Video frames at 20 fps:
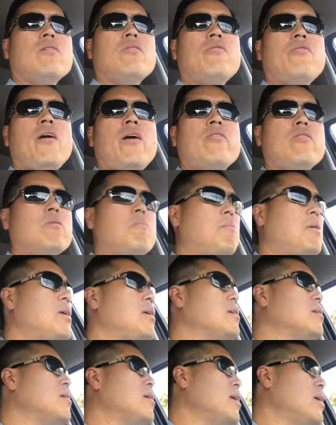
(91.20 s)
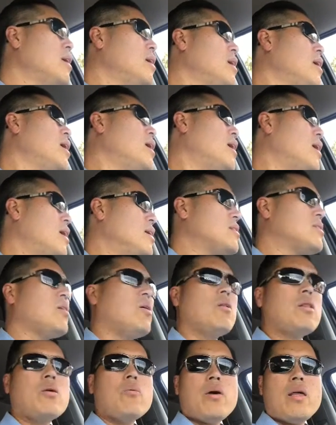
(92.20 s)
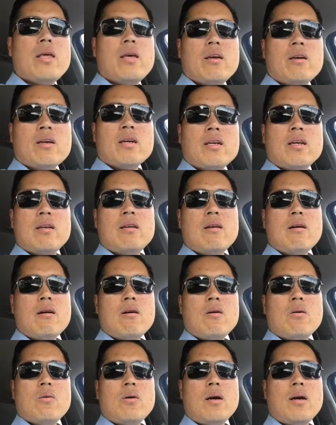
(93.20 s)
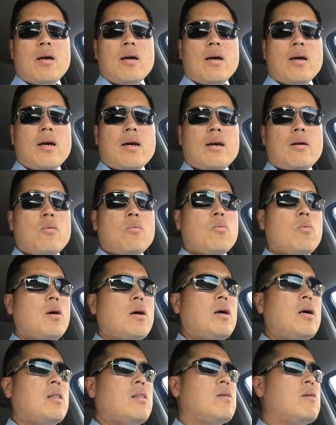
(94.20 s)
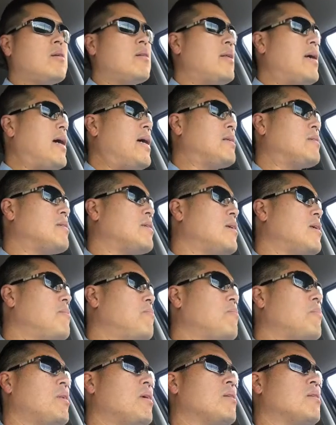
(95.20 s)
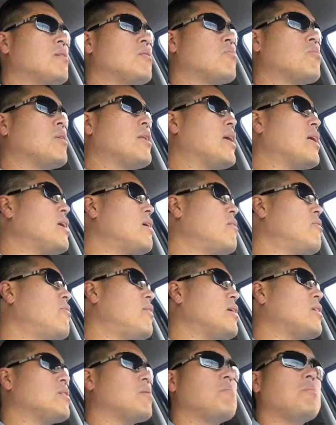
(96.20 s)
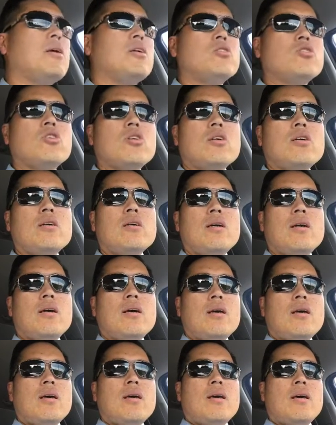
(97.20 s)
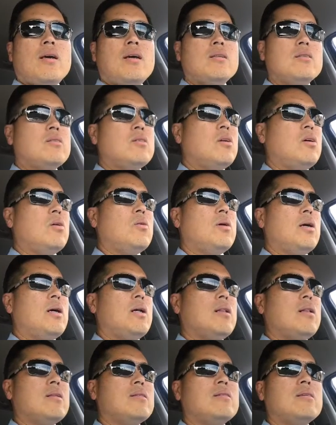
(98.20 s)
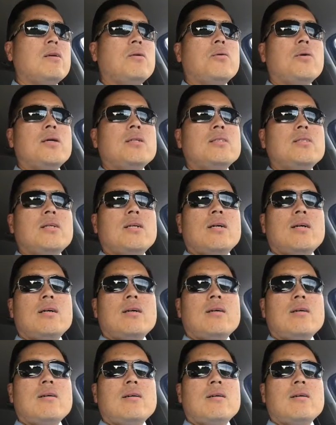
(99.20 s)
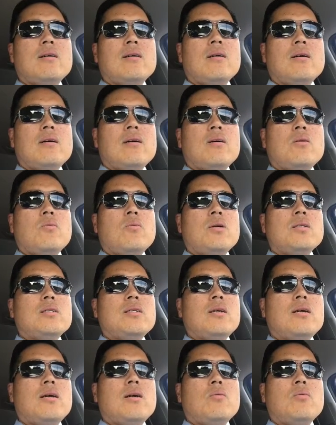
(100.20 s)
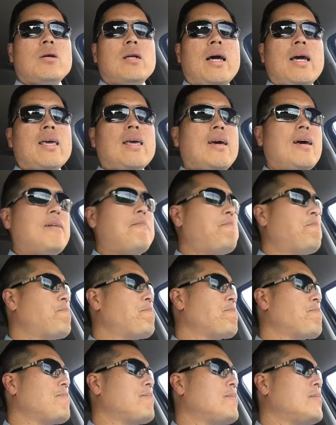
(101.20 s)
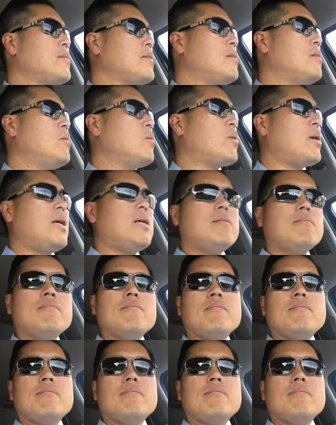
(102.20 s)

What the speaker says: their favorite meal. It's the only way that you're going to know whether that meal is really going to affect your blood sugar. And so let's see what I get. Okay.